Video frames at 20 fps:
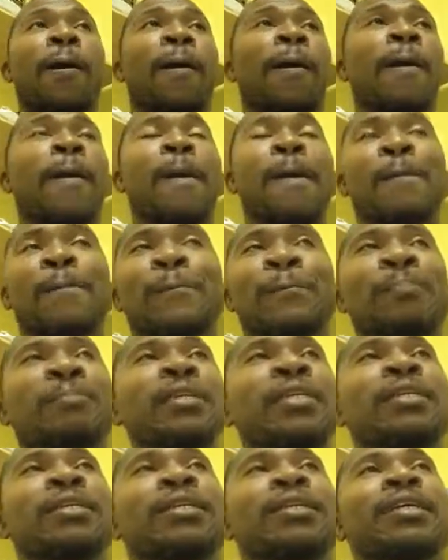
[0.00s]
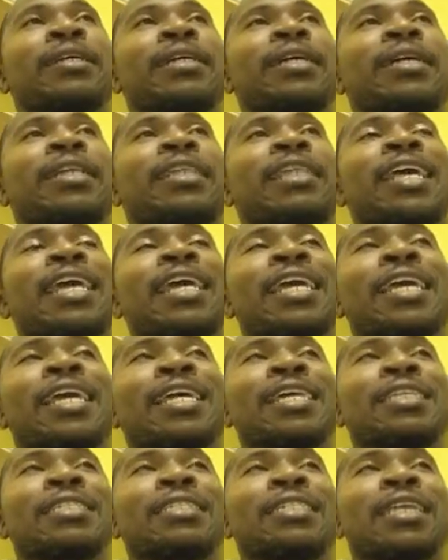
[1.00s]
Um, a thing
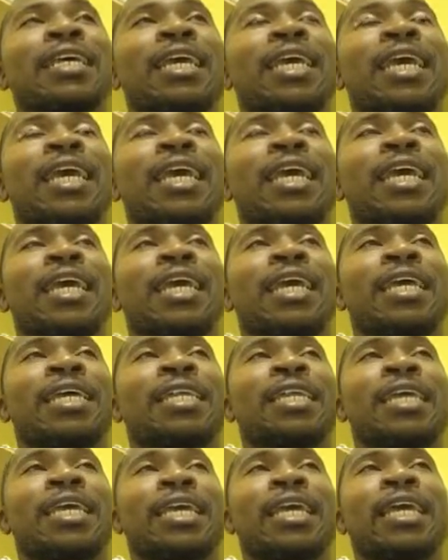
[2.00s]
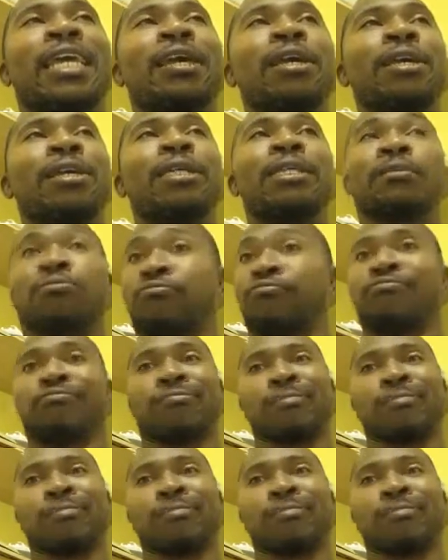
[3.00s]
is, and he,